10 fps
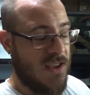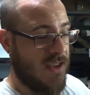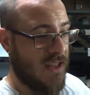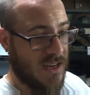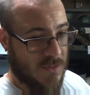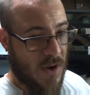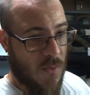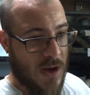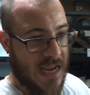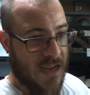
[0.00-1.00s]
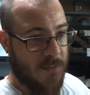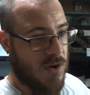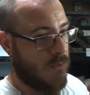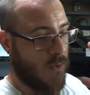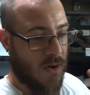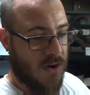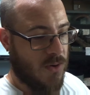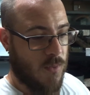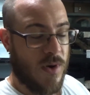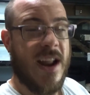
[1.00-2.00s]
It is my weekend, but we're
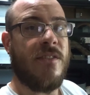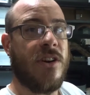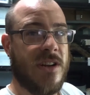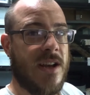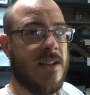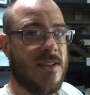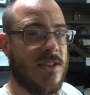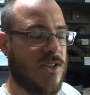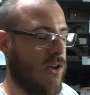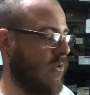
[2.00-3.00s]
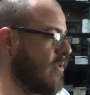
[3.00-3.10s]
never done. So